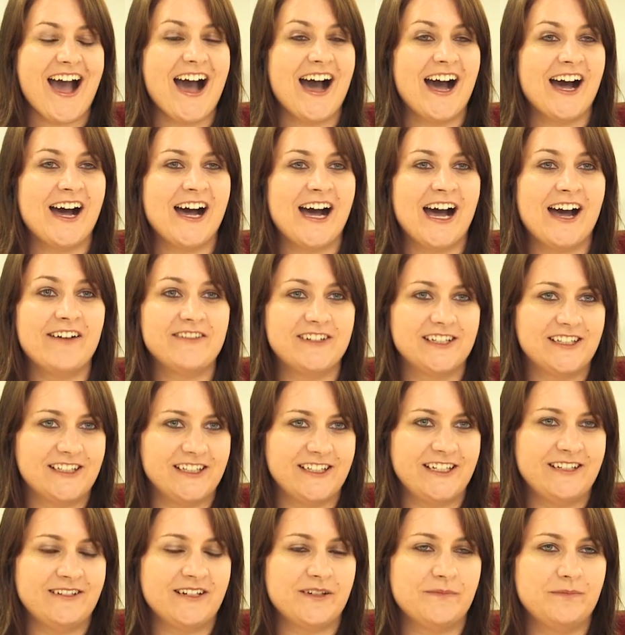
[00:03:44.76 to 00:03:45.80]
After
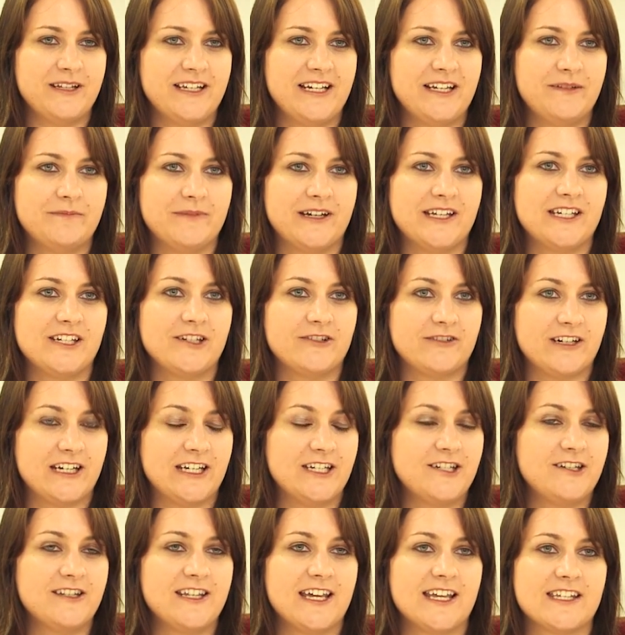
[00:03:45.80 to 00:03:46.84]
completing my degree in
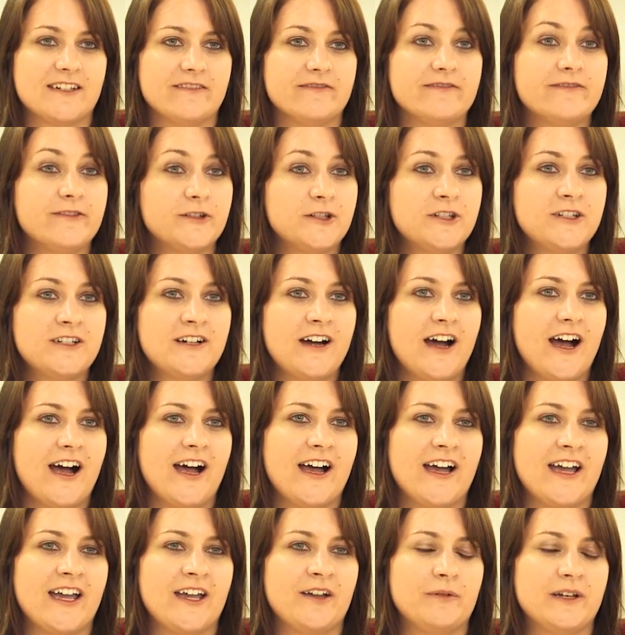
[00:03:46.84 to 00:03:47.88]
2004,
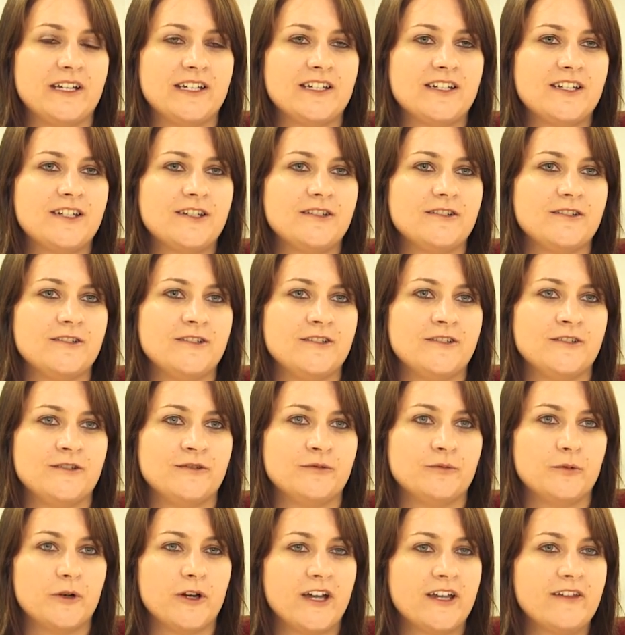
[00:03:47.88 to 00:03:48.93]
I went to
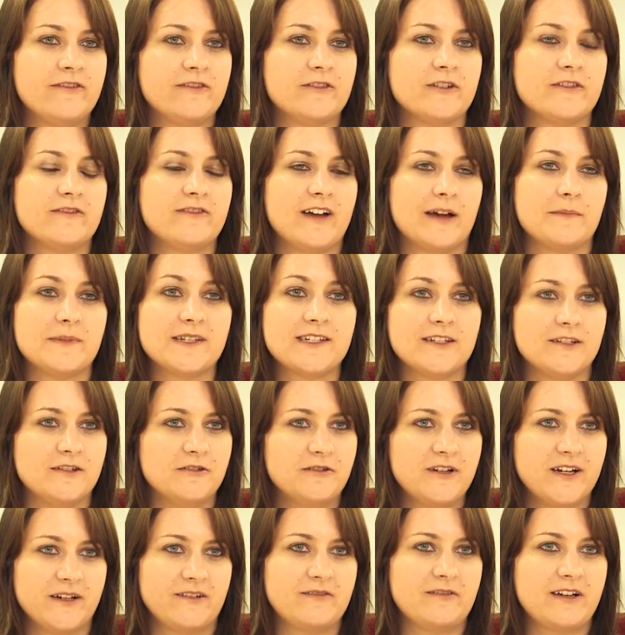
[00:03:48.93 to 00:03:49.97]
work for a
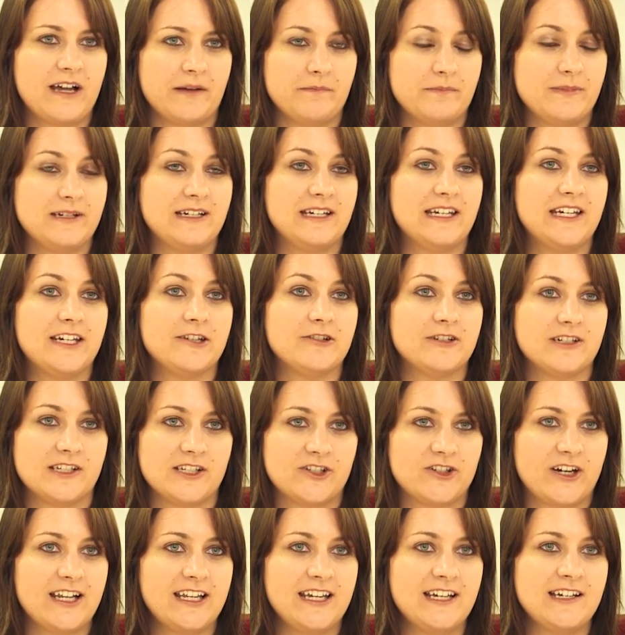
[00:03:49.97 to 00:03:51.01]
pharmaceutical company here in
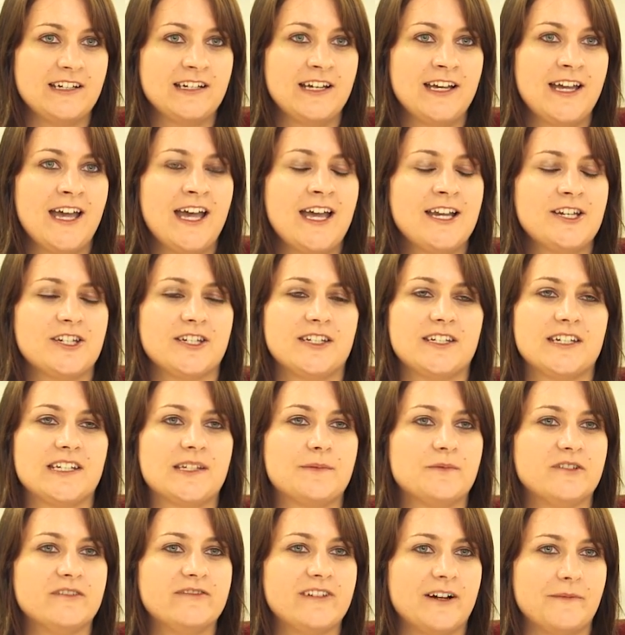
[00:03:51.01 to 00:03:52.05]
Australia, just a
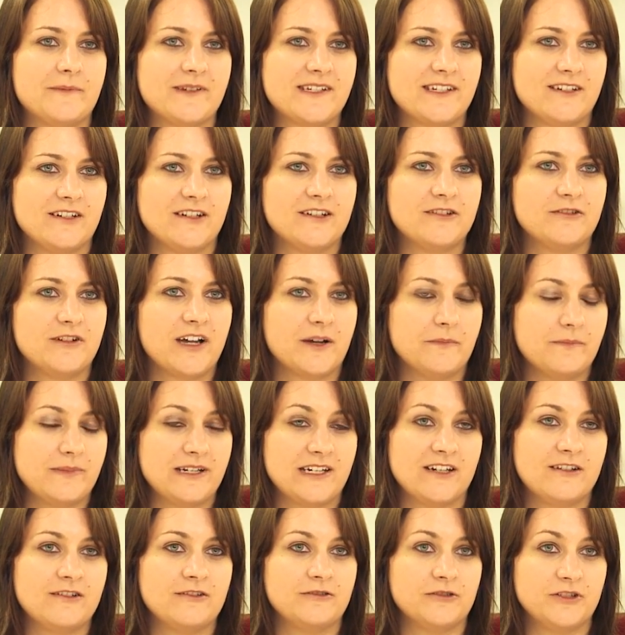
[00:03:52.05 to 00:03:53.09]
small pharmaceutical
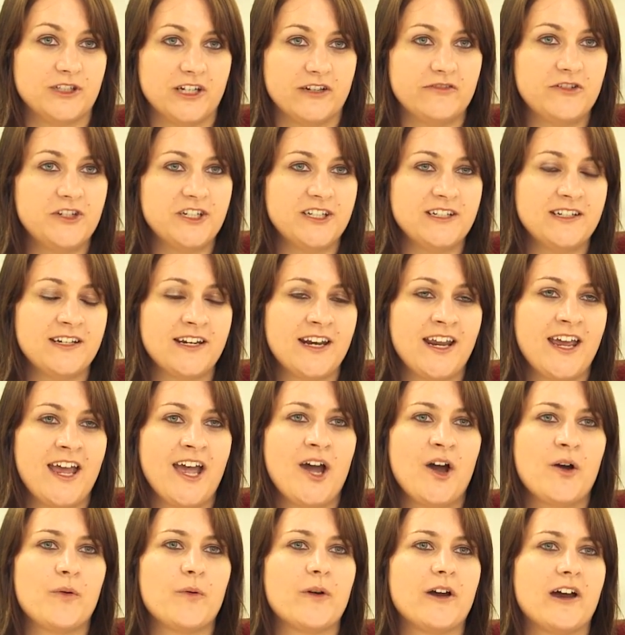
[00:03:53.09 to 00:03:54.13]
company called Novigen,
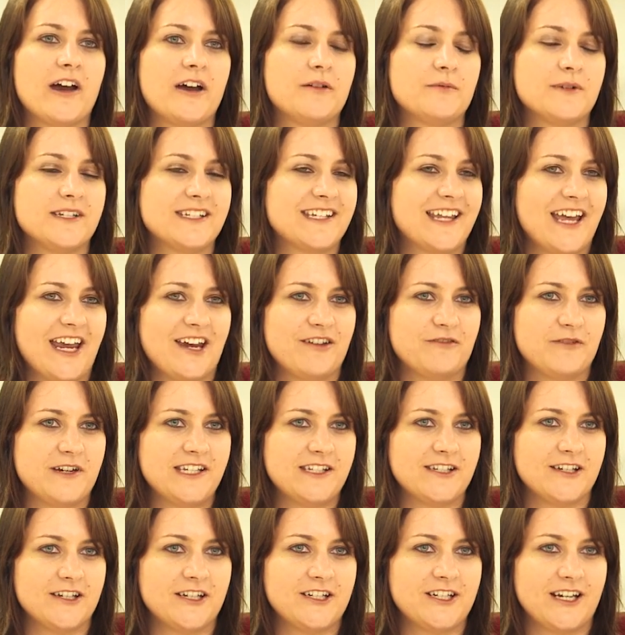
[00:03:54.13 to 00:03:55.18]
where I was a
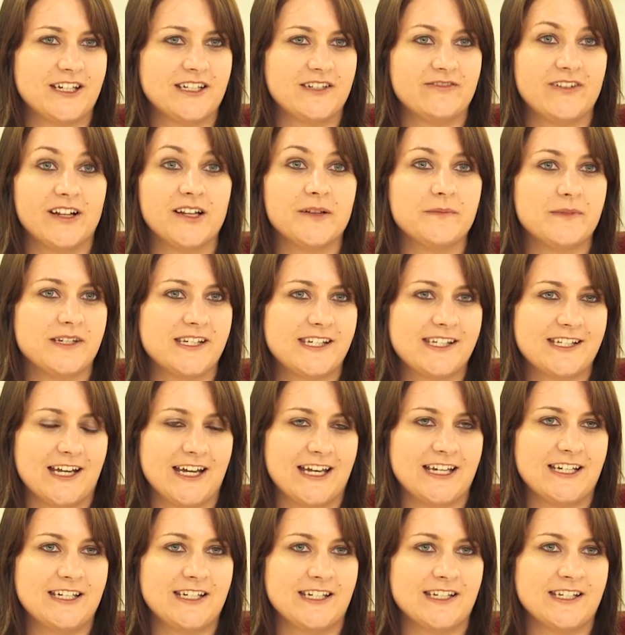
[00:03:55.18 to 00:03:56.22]
research and development
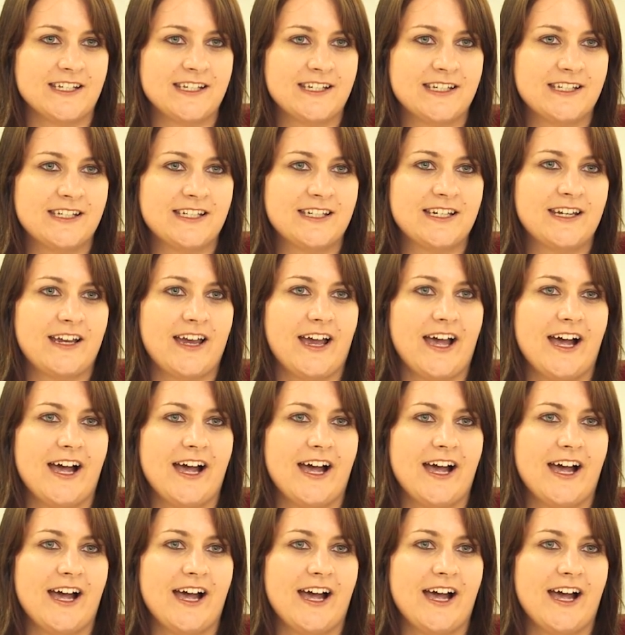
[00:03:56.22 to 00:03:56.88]
scientist